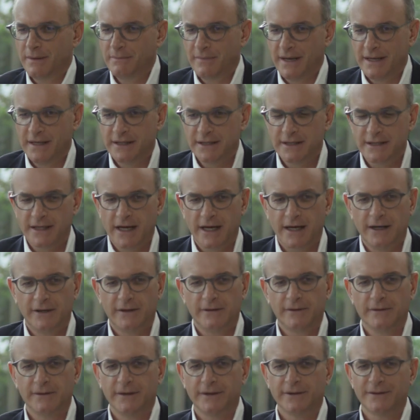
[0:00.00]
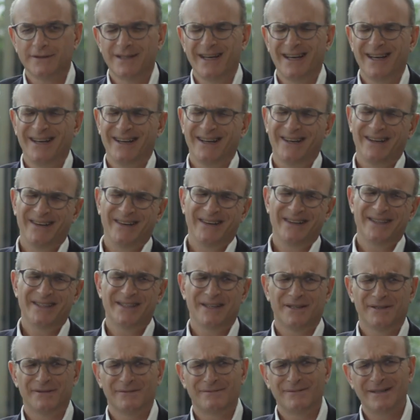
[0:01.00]
by many stakeholders. Yeah. Oh,
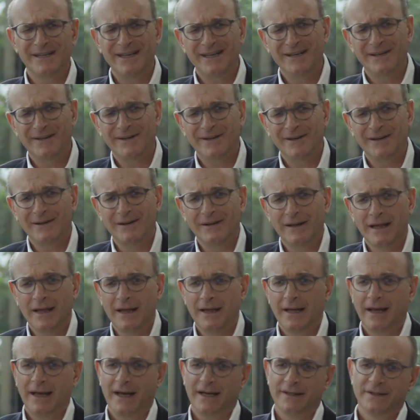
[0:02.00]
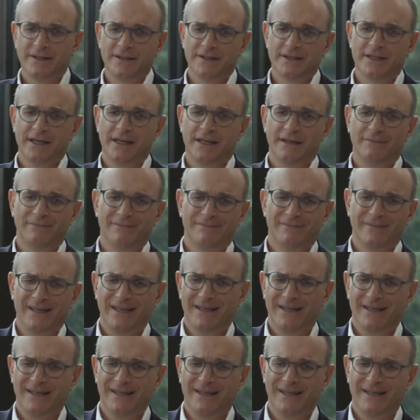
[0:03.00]
is it real? How does it,